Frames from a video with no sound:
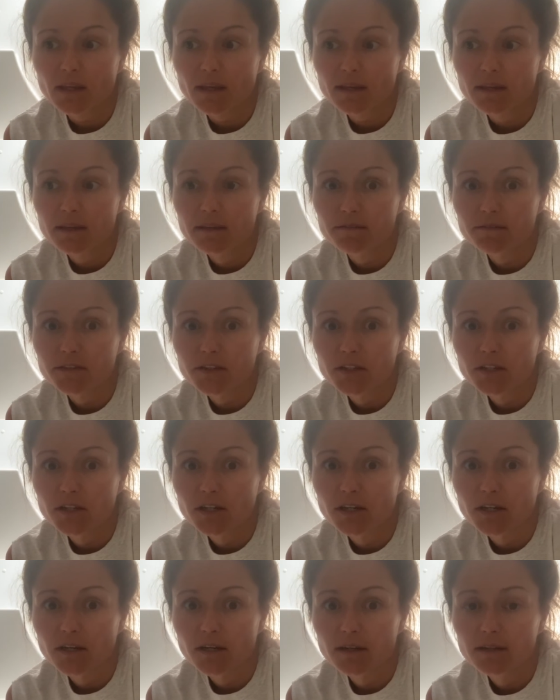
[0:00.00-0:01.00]
if
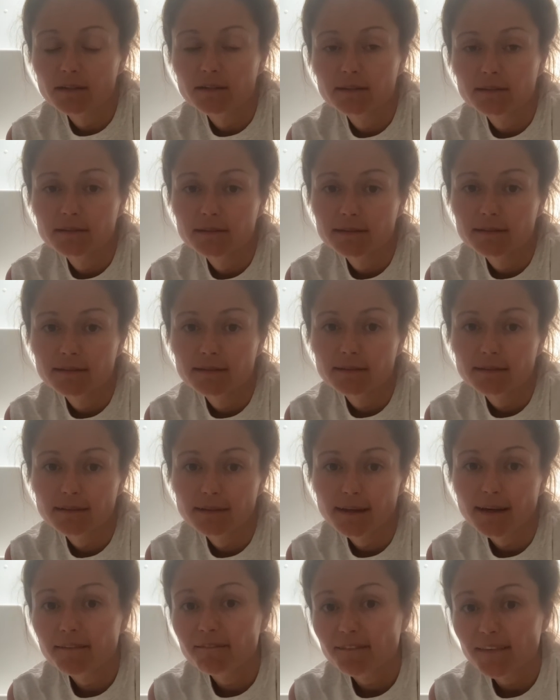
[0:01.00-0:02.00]
you're
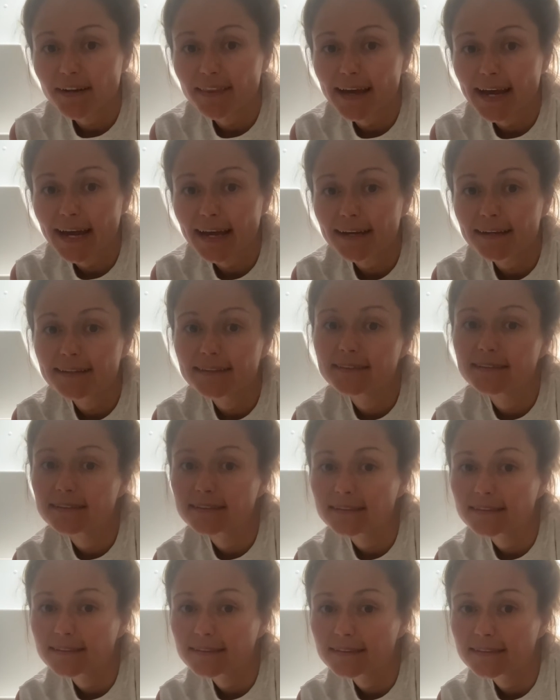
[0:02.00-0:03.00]
looking for that,
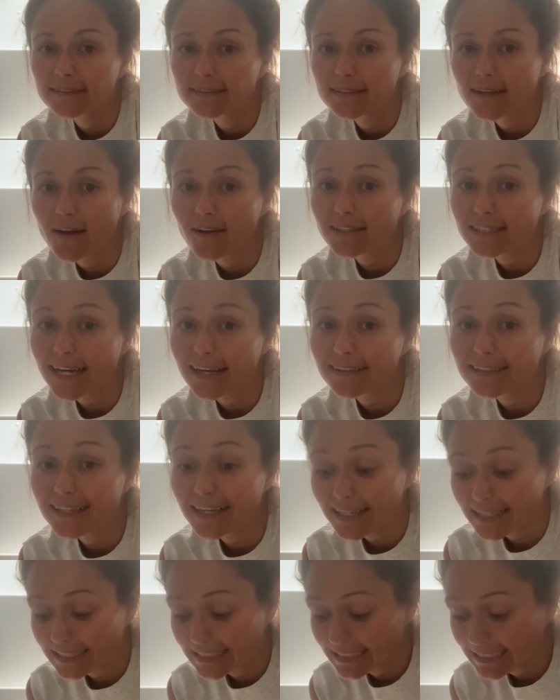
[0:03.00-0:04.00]
contact us.